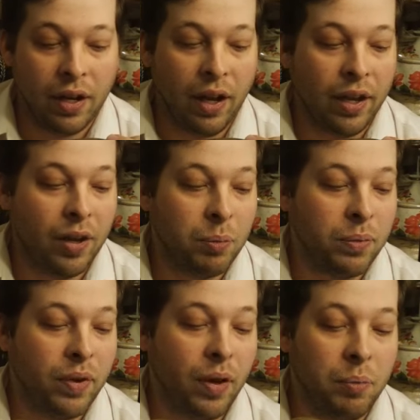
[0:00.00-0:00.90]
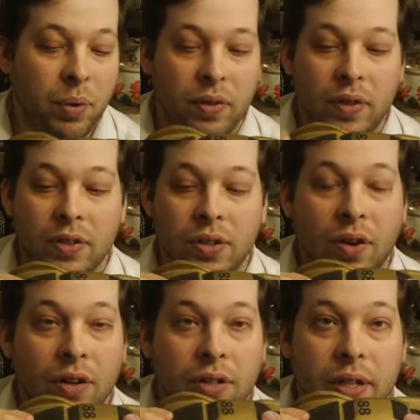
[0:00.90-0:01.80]
I uh, helped uh, put these
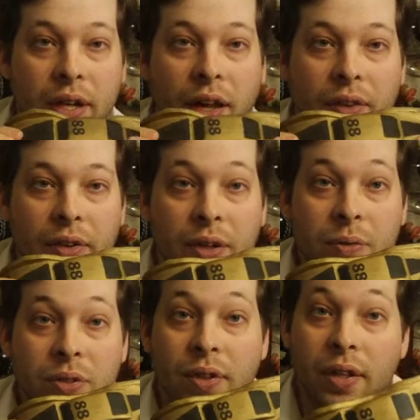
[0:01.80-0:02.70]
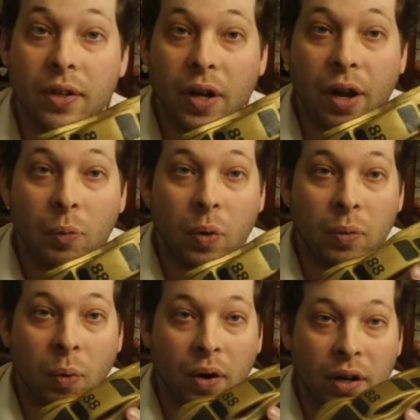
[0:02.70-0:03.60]
cars together. He was the uh,
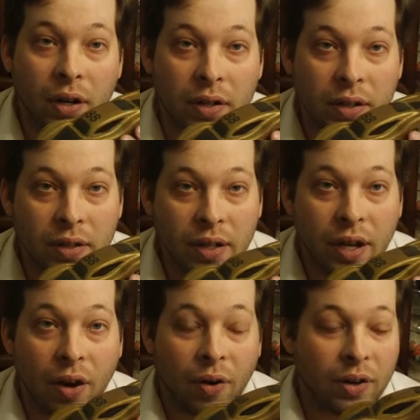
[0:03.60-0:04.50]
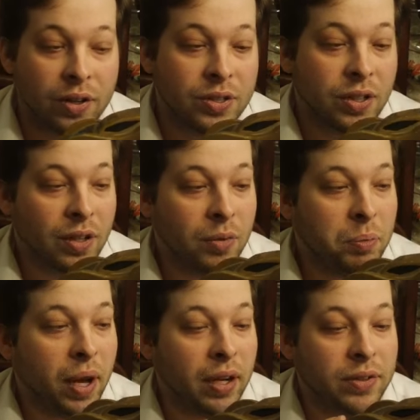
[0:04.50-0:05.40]
woodworker and the uh, artist and the
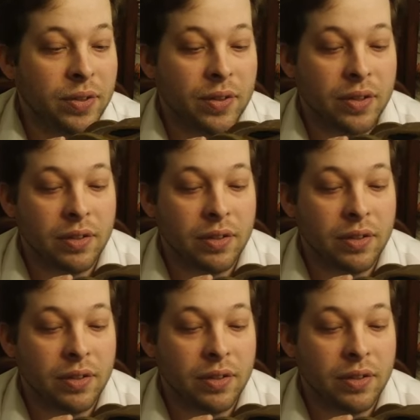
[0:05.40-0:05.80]
painter.